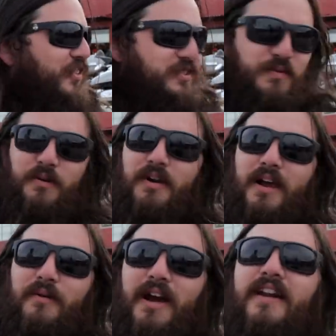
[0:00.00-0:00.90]
That's where we're
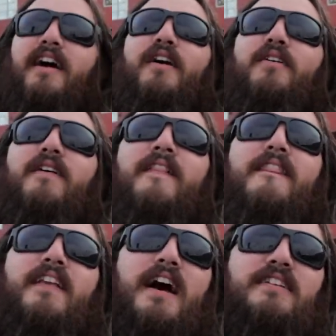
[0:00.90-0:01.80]
at right now.
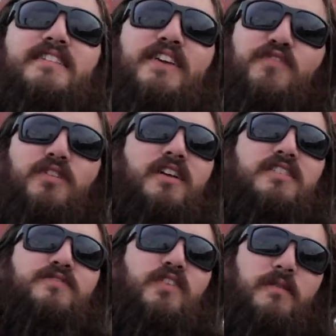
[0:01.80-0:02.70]
Guys, if you like
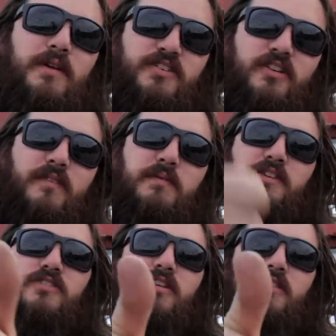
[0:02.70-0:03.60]
this video, make sure to give it
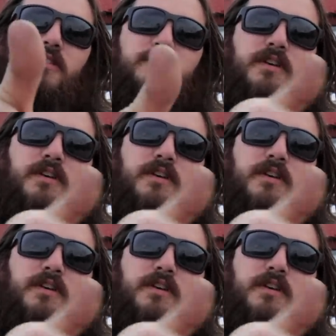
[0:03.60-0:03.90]
a dirty thumbs